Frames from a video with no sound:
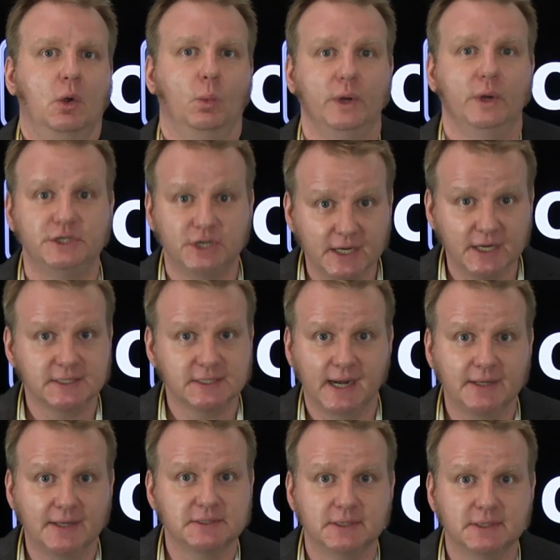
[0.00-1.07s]
We just
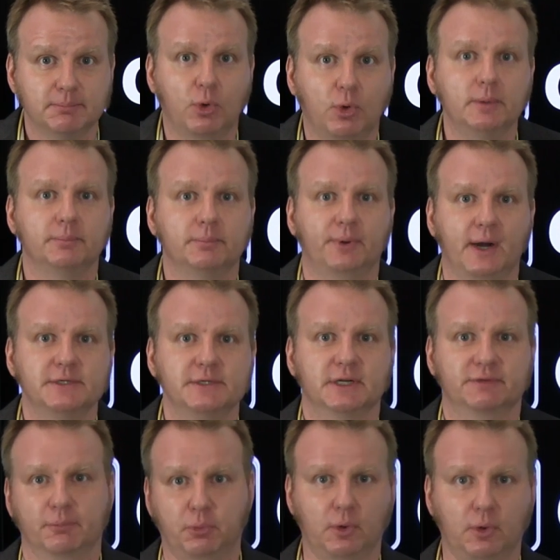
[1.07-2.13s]
announced an important
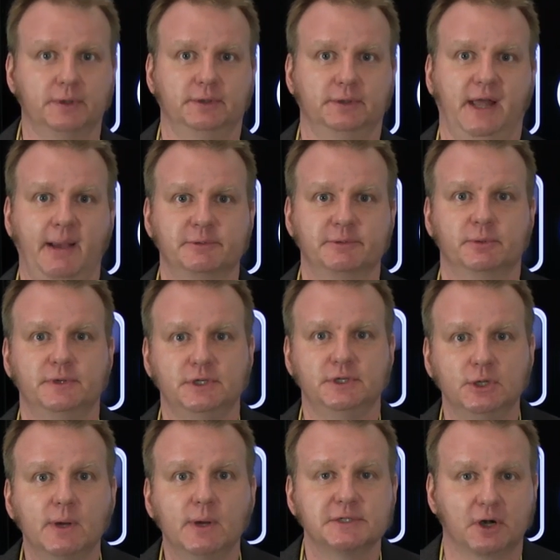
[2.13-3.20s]
project for Portland Labs with the
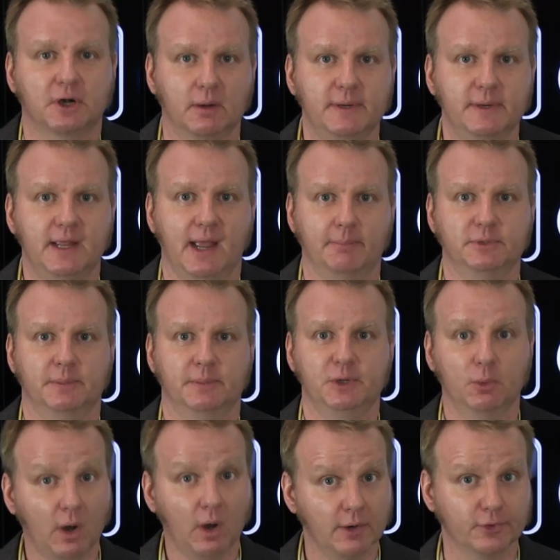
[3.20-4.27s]
U.S. Army
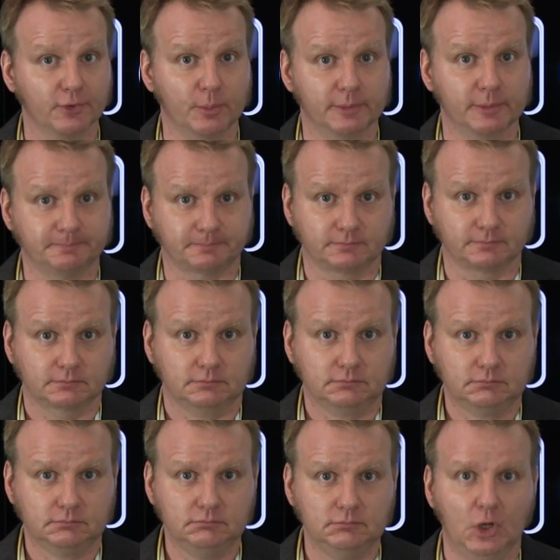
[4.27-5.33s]
MWR group.
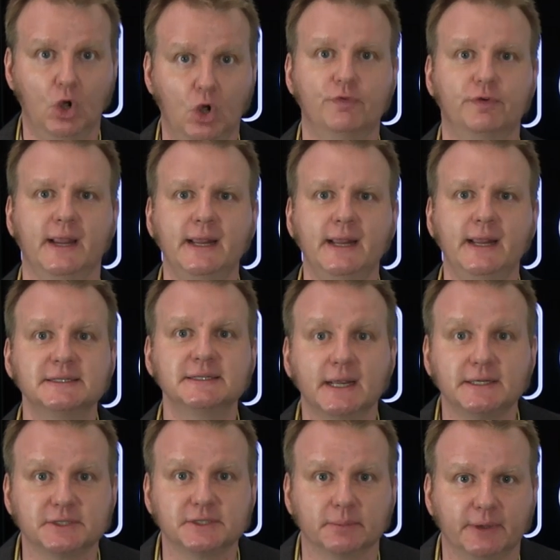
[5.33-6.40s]
Over 80
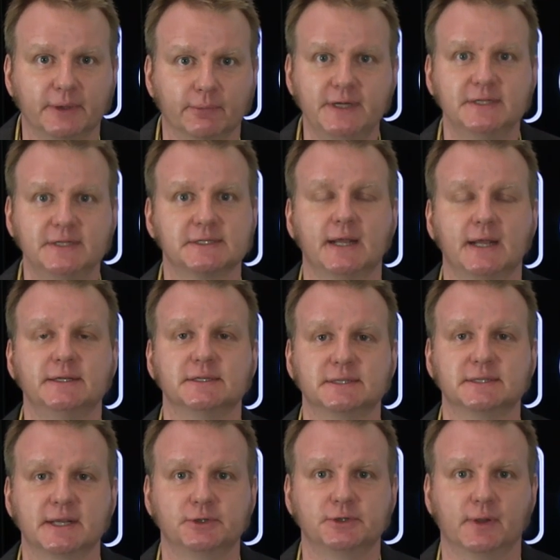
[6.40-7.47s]
sites are being redesigned and
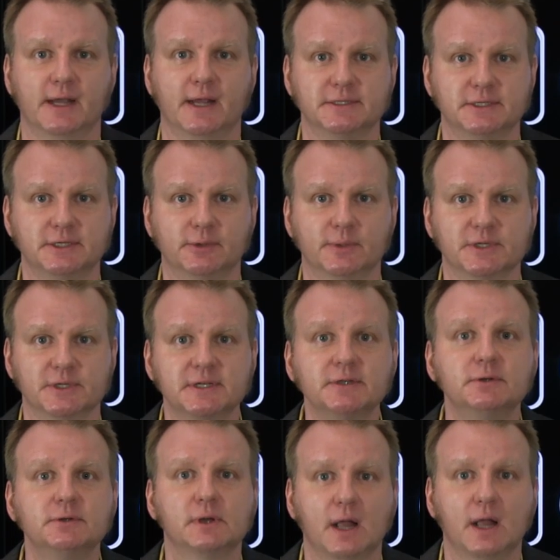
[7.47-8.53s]
centralized into a
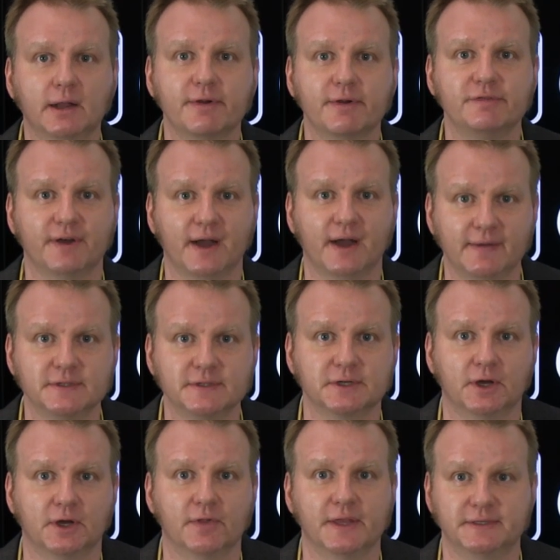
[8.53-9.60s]
single Concrete5
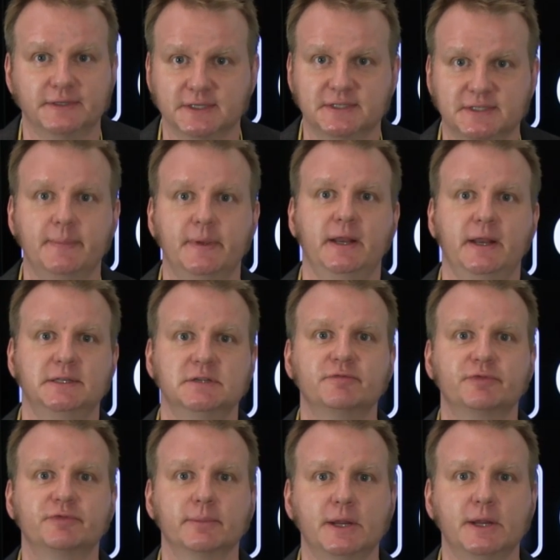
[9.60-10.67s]
install that disseminates
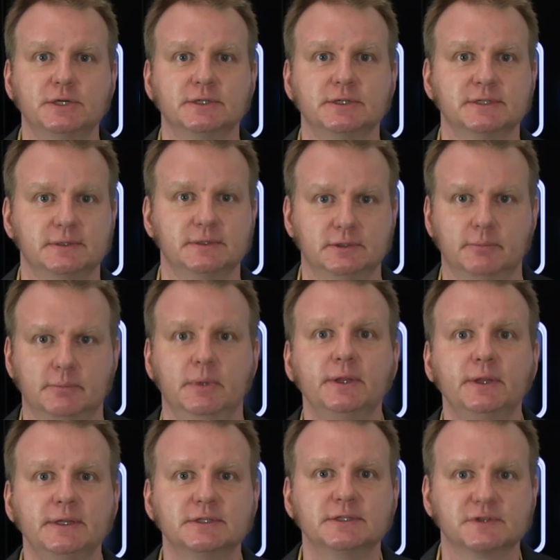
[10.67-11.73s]
information to
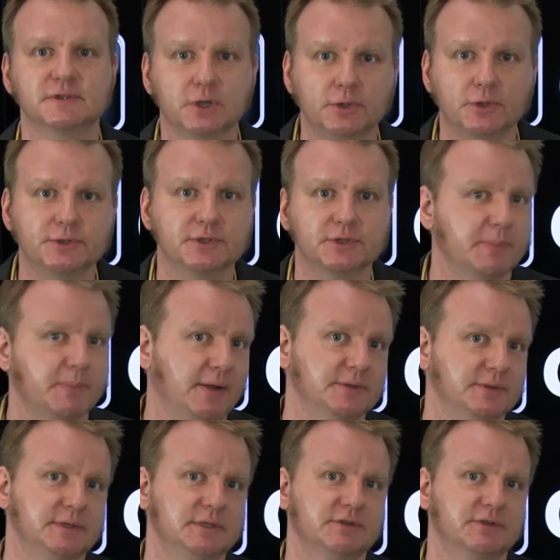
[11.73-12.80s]
millions of soldiers,
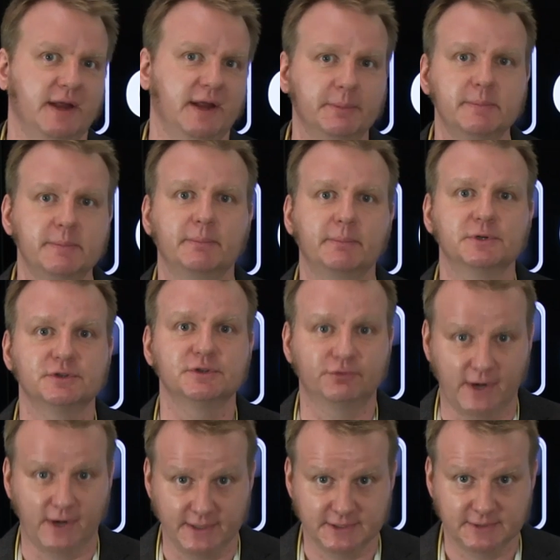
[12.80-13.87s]
spouses, family members, and
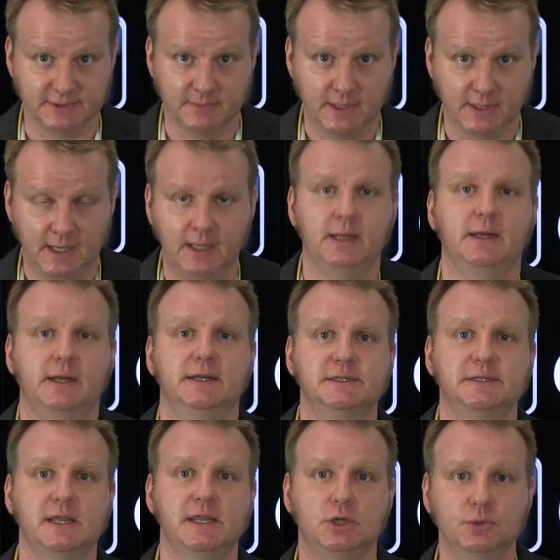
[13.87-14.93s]
friends. It is
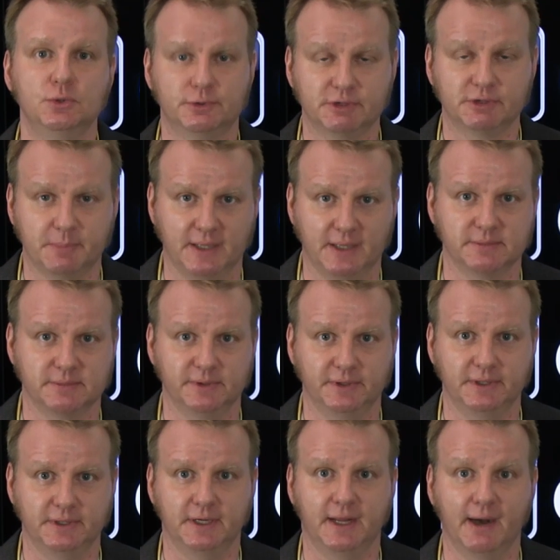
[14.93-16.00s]
a huge
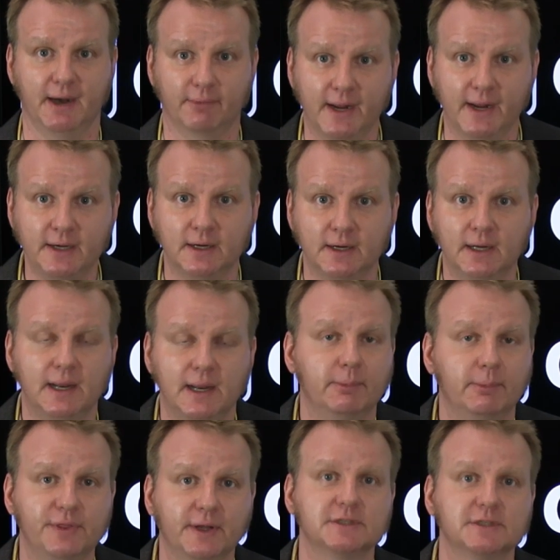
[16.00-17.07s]
responsibility to get right, and
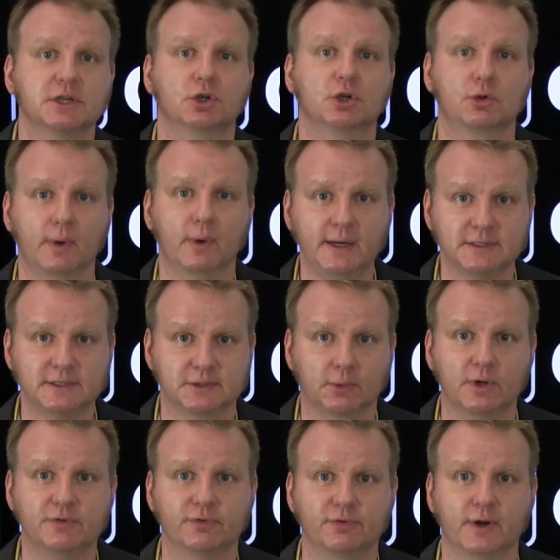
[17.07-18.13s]
we think it's a great
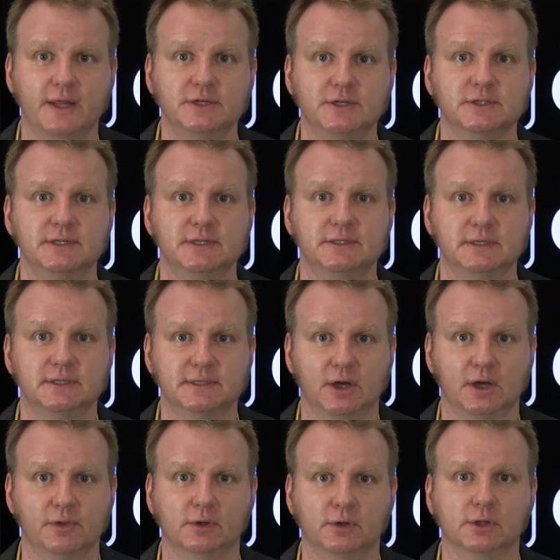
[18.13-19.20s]
story for agencies to
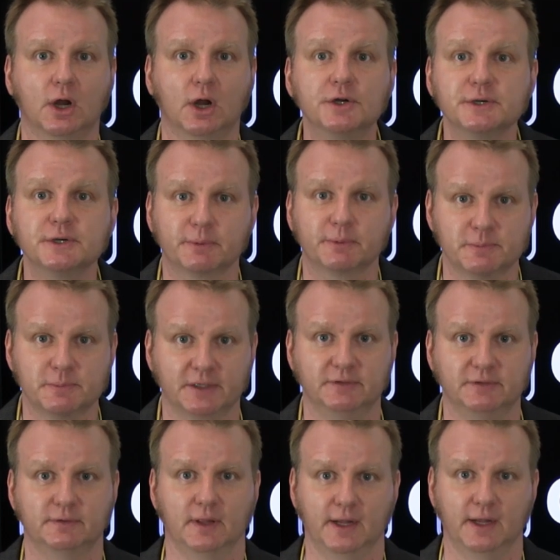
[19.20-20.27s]
tell their larger
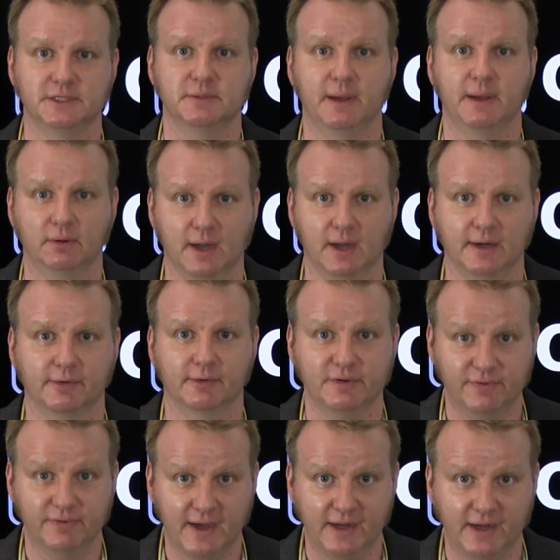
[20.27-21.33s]
prospective clients about
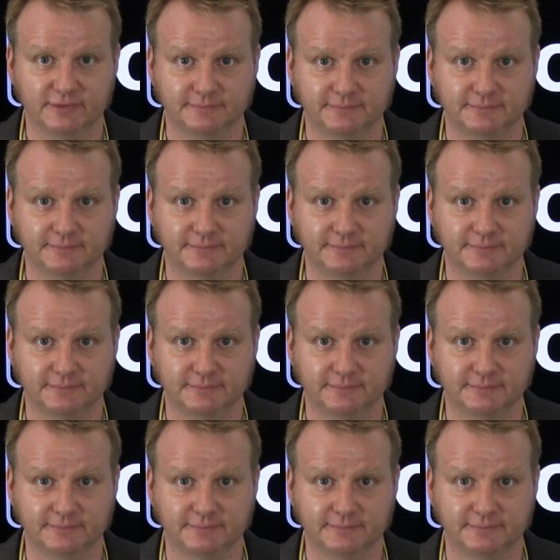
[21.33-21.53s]
Concrete5.